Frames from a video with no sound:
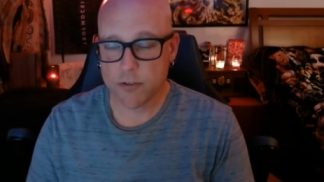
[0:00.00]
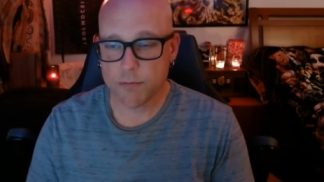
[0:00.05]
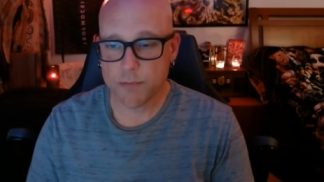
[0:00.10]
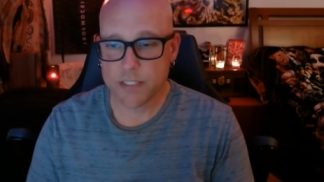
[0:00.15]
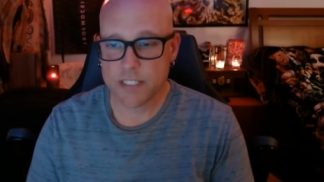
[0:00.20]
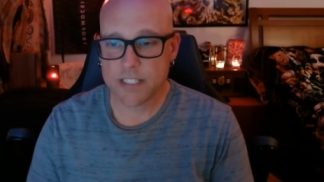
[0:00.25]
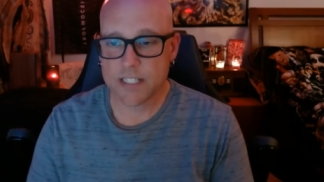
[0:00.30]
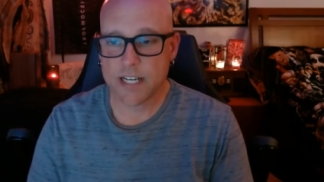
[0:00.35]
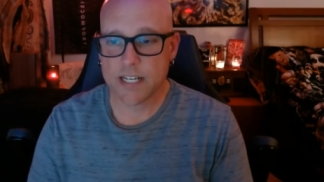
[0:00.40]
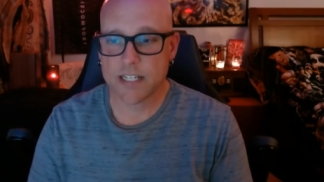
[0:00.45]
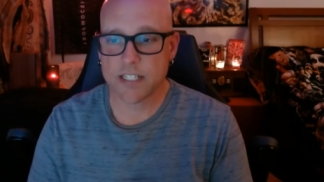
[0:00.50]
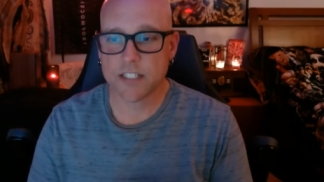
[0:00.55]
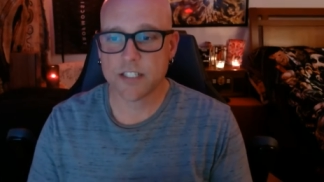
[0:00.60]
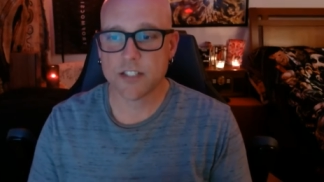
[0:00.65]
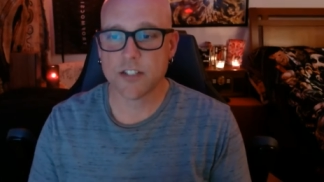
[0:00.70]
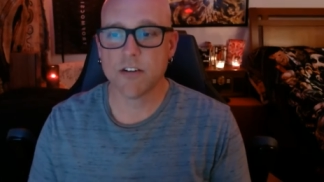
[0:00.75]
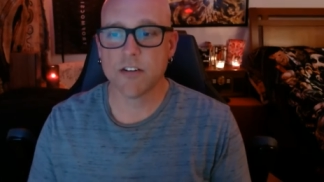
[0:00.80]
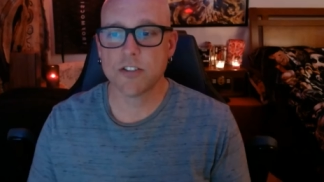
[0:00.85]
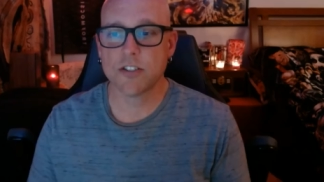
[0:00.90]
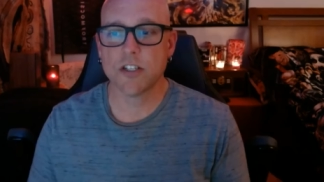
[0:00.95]
is that it
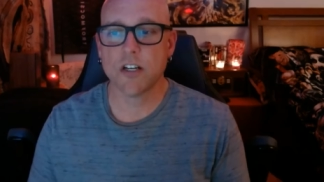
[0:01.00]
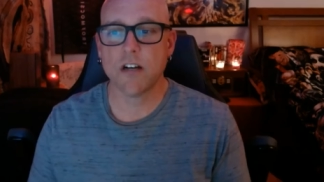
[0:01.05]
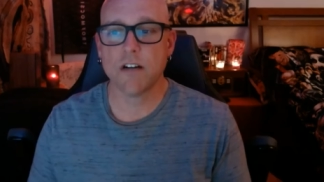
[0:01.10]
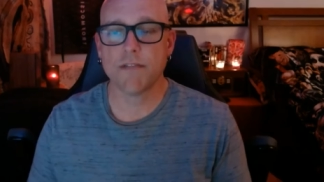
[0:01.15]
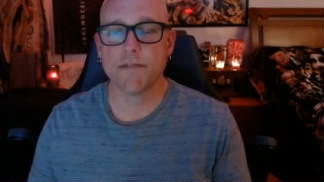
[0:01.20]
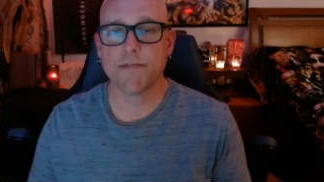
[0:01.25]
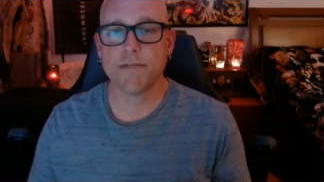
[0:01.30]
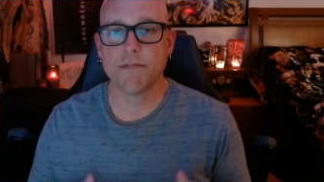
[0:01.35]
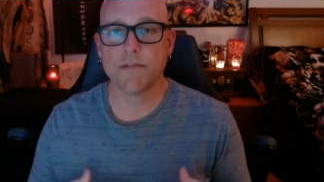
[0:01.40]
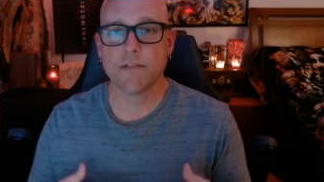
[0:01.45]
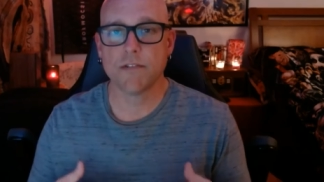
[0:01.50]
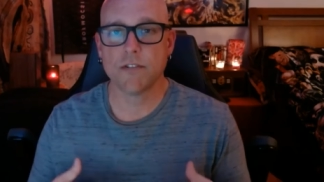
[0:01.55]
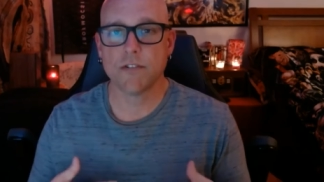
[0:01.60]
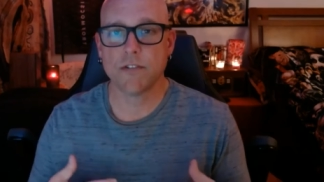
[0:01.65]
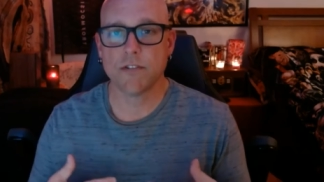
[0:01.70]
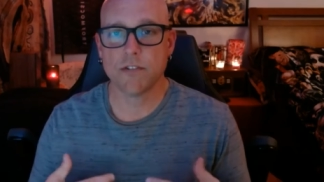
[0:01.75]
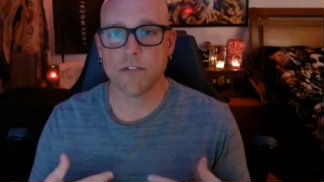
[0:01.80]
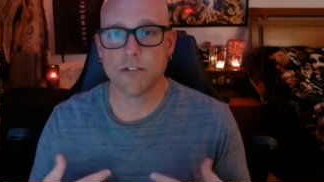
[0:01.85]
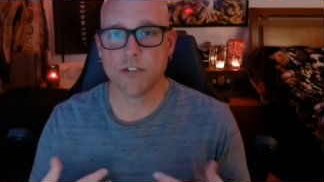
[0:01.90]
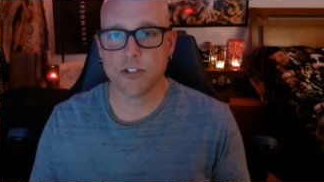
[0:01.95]
starts off
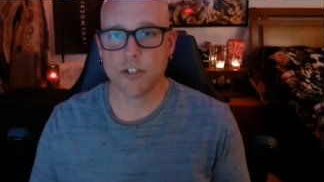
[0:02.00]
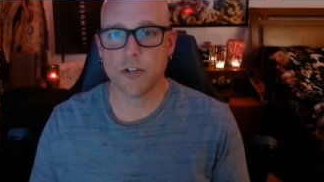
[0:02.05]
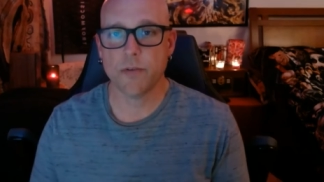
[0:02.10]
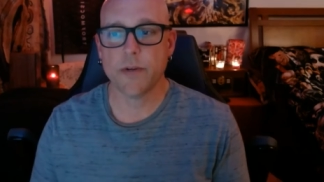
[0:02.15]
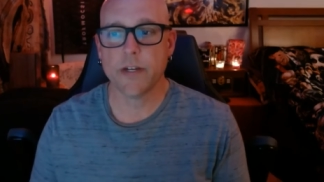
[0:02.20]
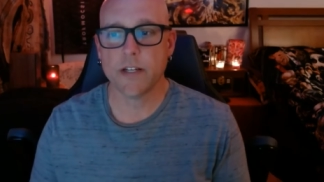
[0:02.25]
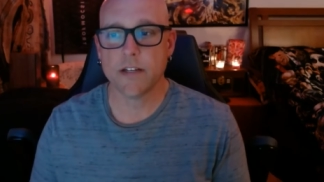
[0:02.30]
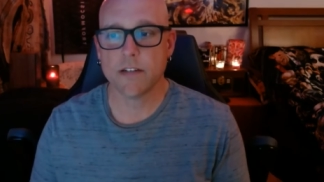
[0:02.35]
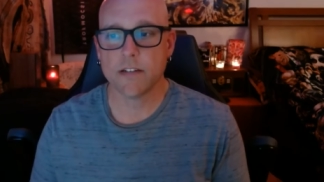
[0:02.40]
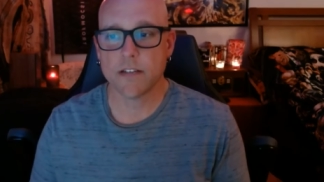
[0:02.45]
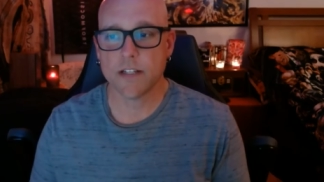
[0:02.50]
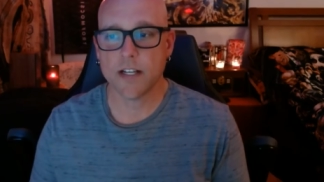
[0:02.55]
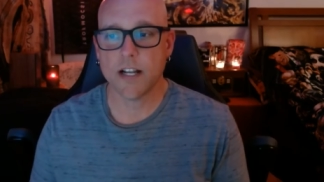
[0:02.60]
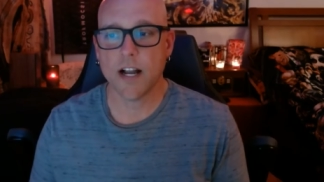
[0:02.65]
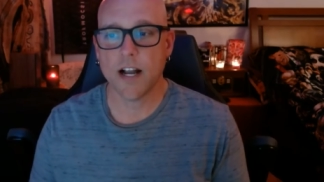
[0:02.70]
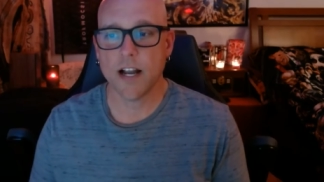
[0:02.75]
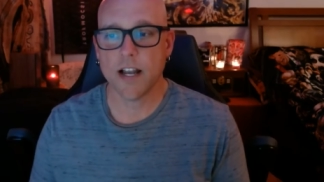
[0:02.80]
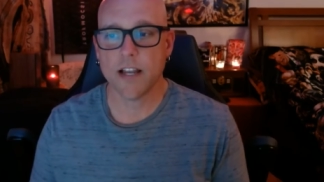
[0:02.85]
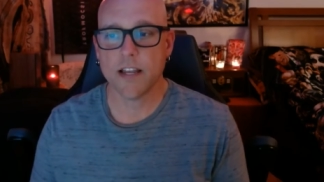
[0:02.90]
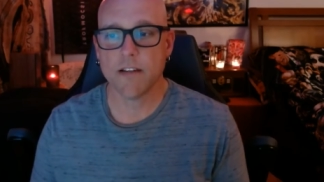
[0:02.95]
showing the
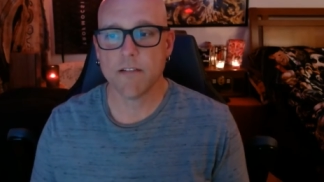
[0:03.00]
guy